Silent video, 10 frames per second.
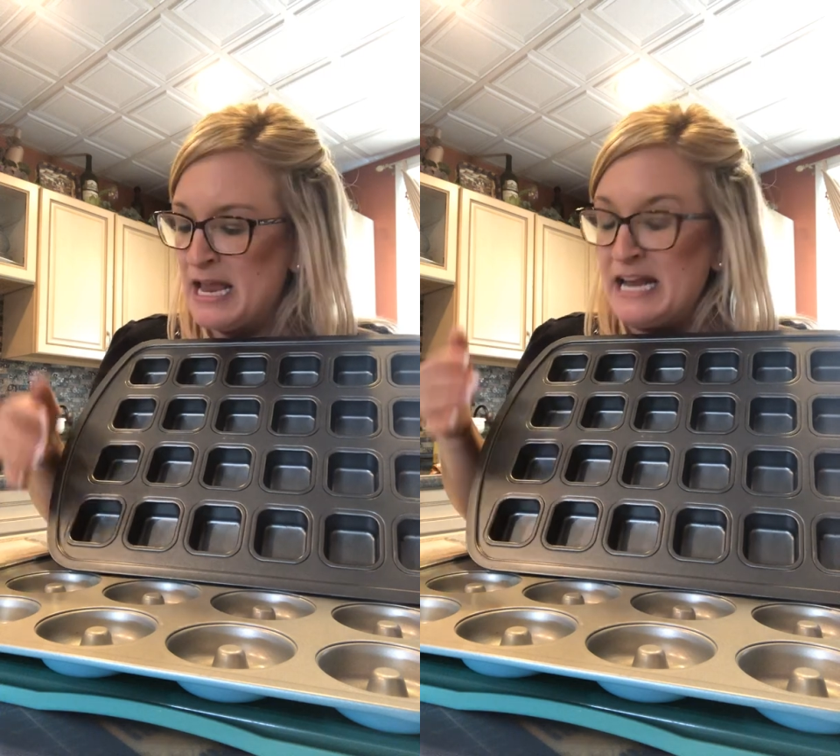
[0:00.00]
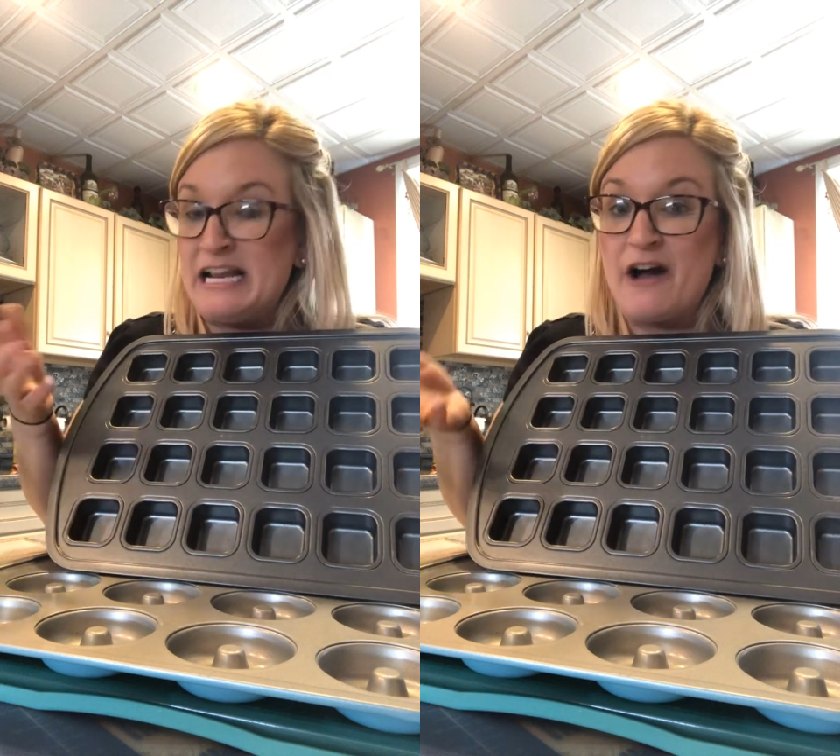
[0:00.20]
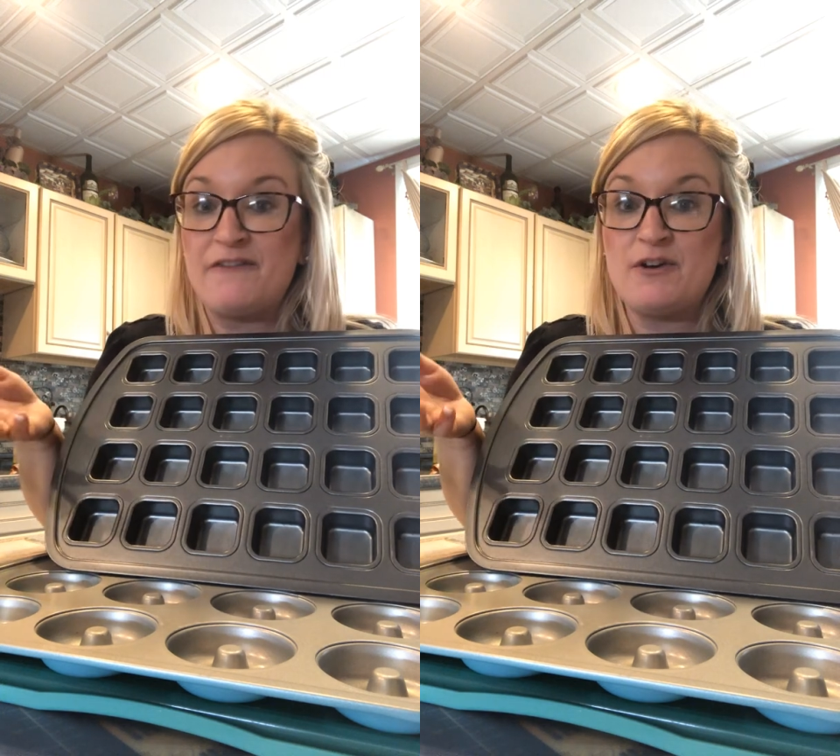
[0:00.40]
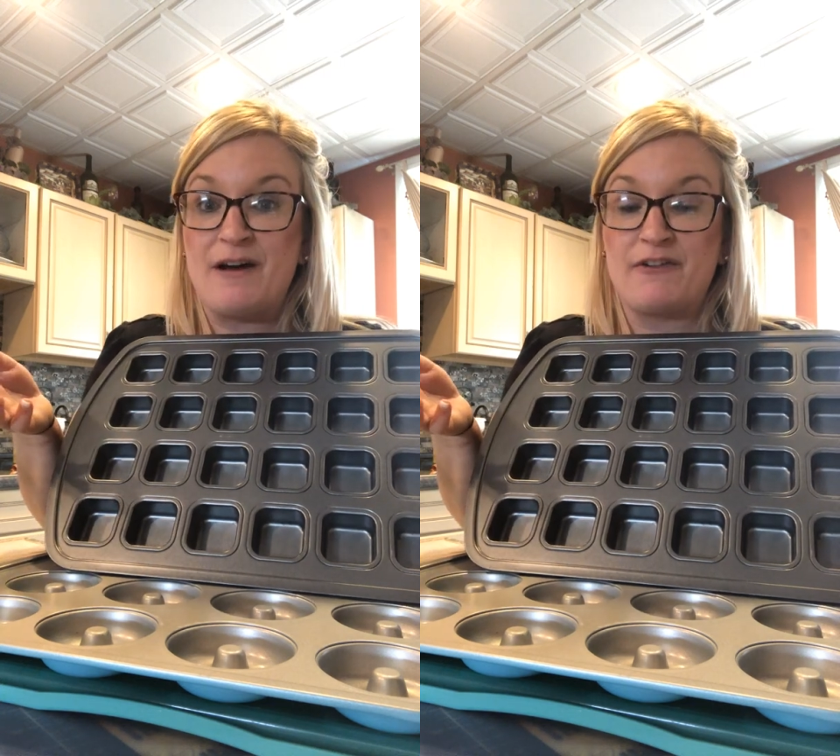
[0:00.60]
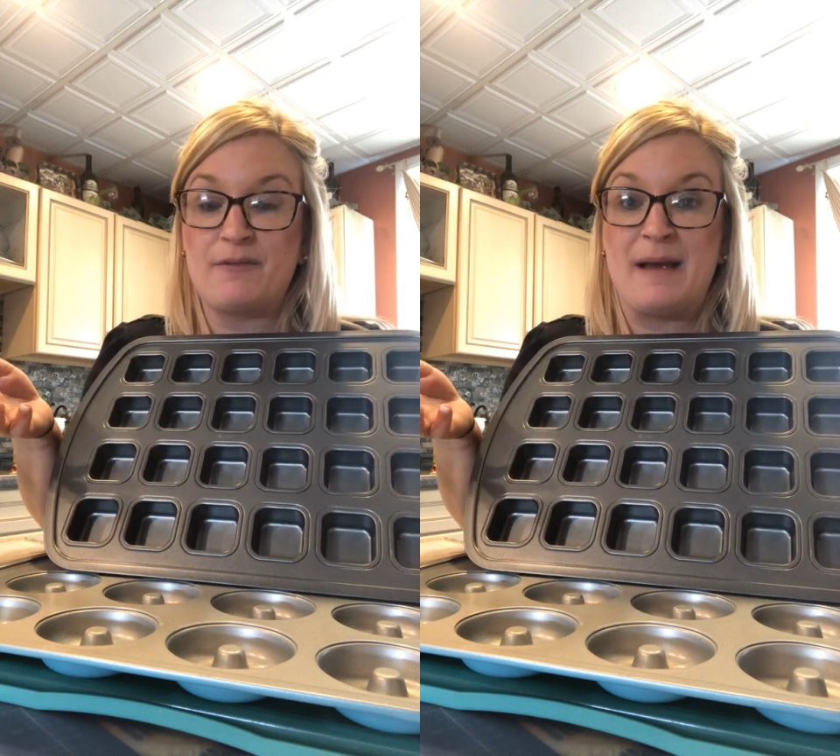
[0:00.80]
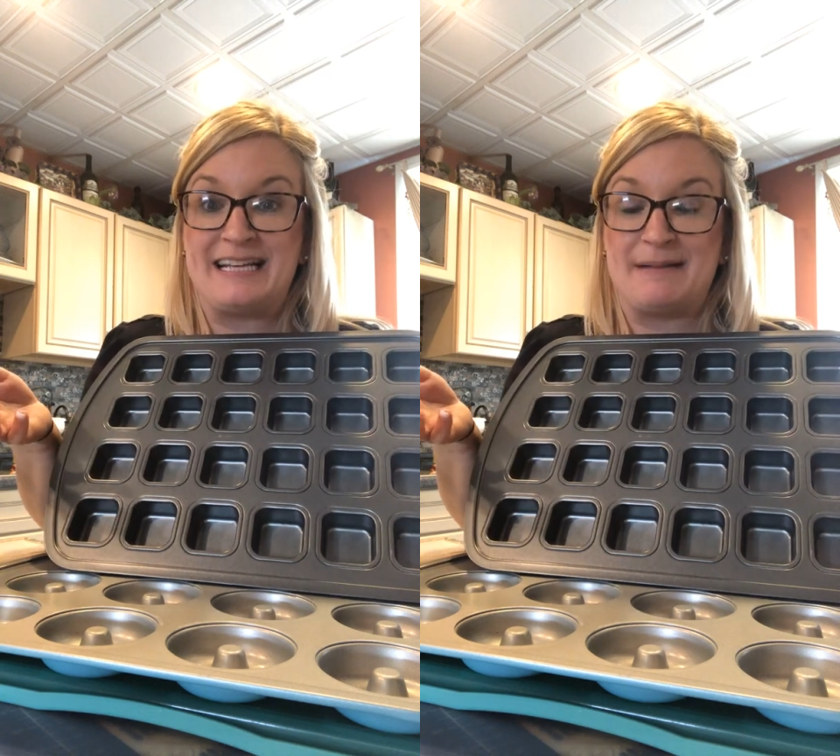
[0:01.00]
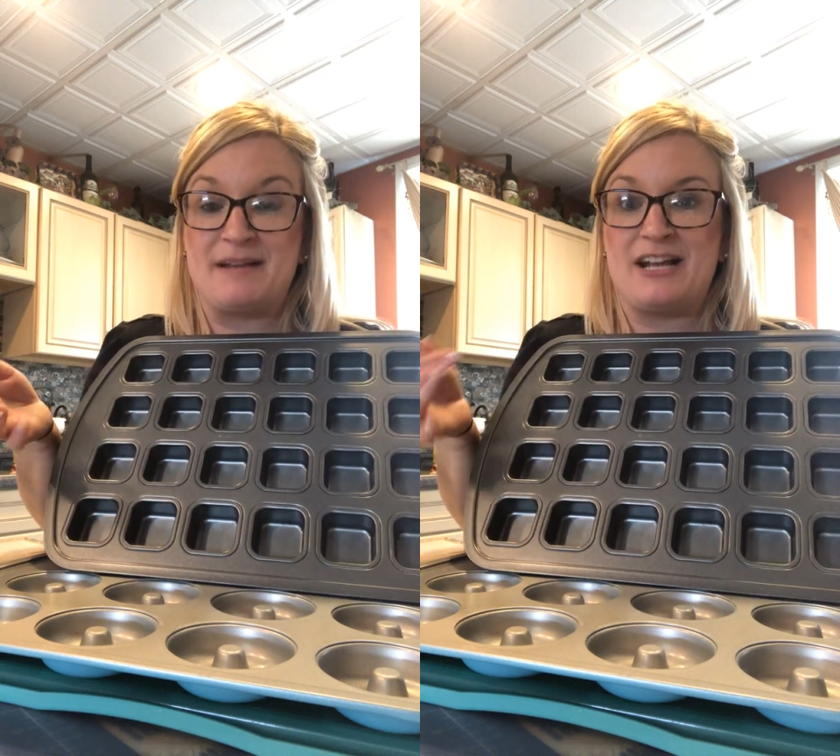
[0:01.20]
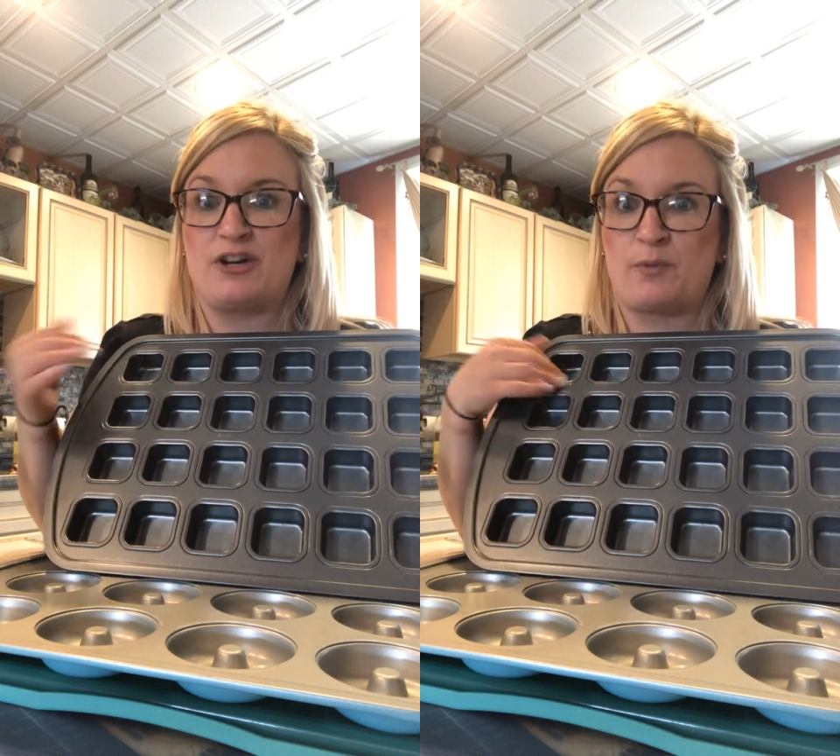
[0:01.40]
Now, if you ever make
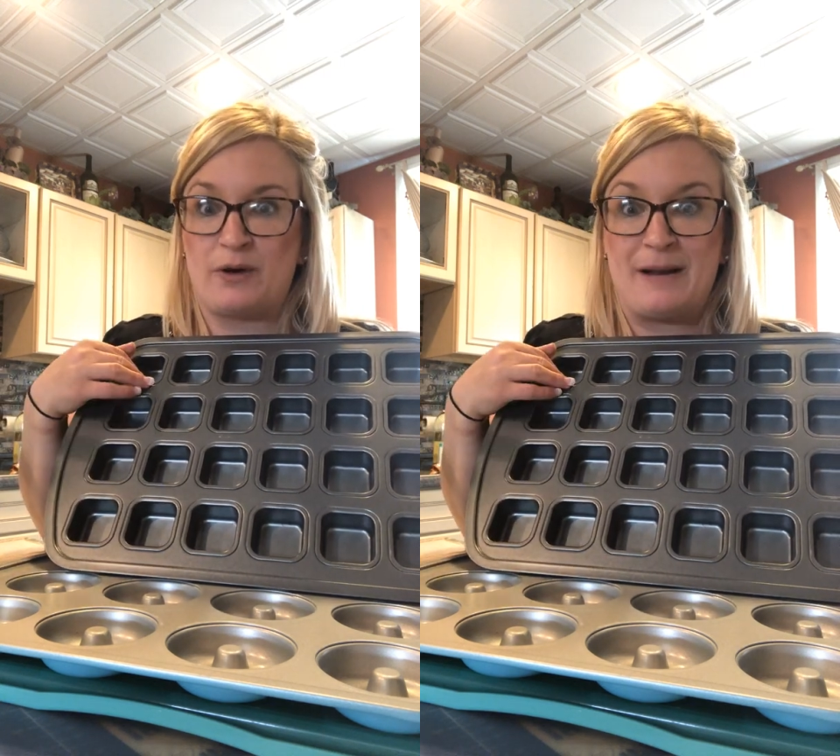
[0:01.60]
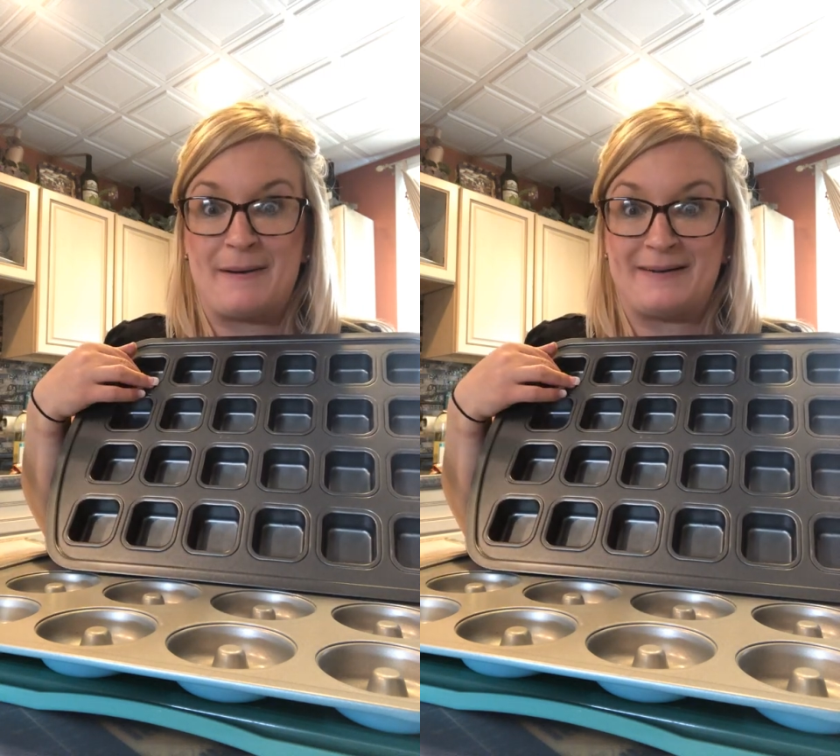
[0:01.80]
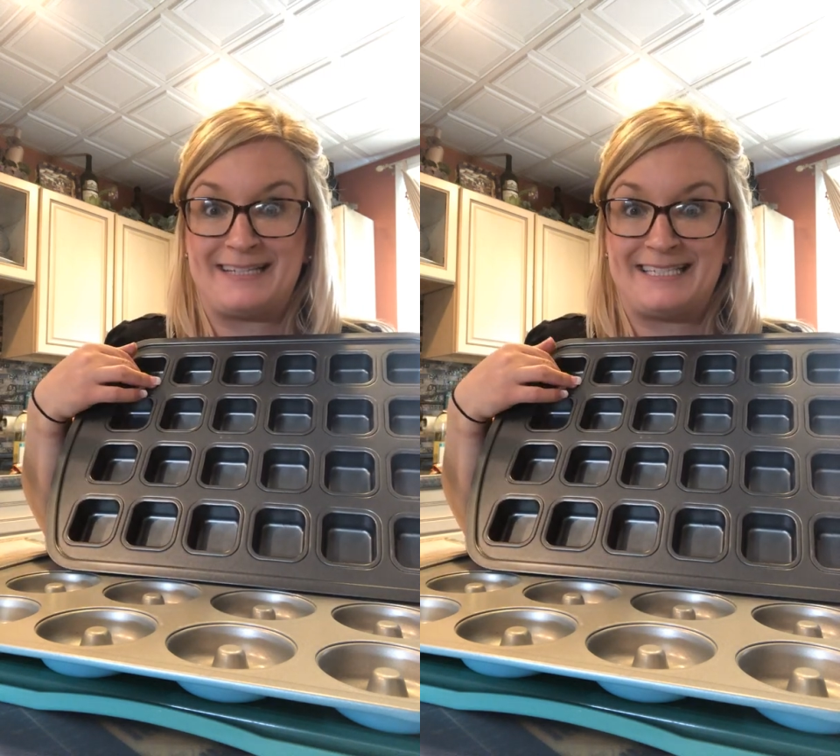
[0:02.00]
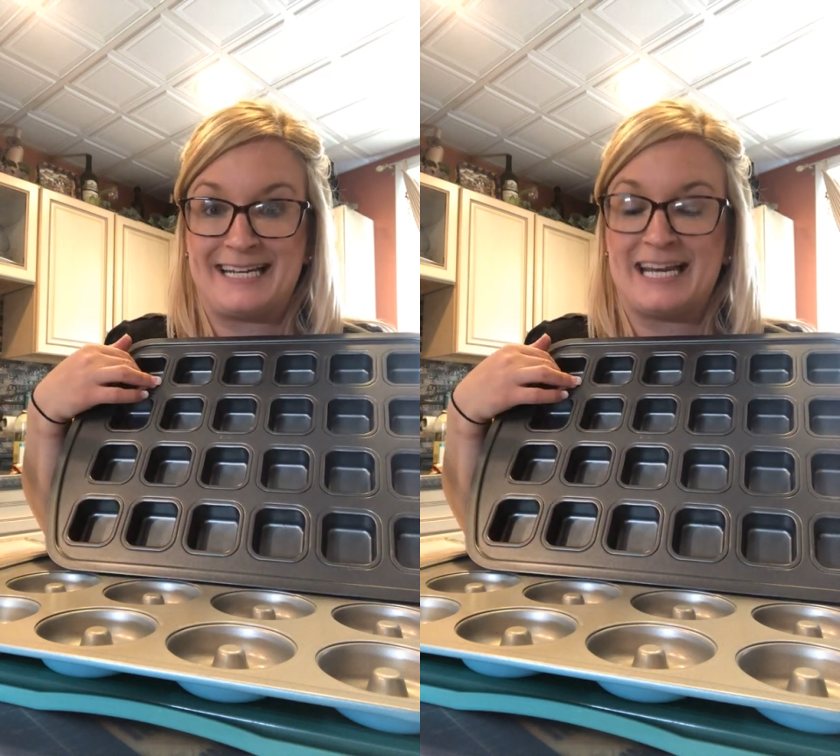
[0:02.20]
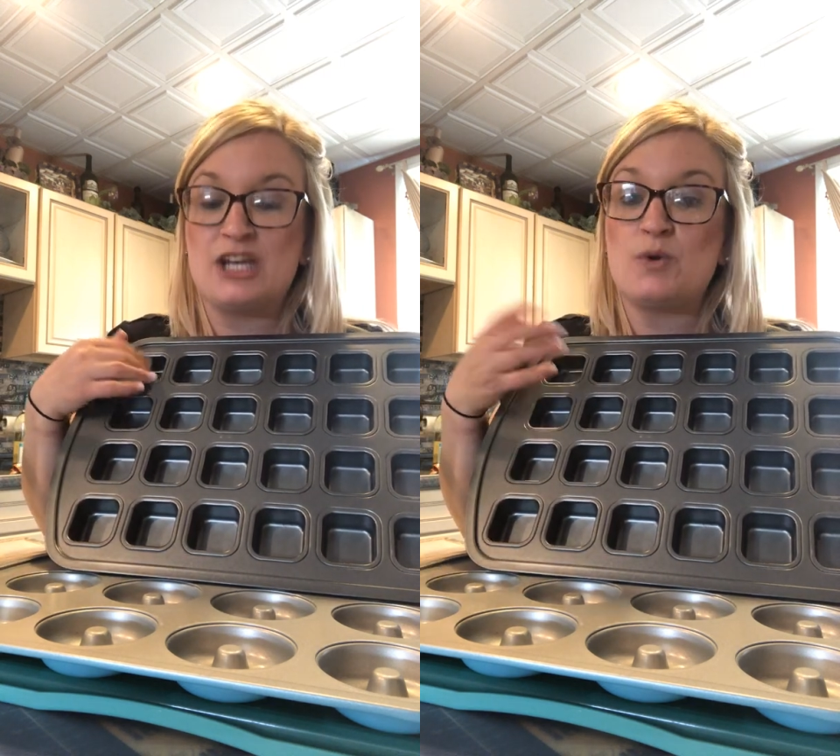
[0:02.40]
something and you're worried about it sticking,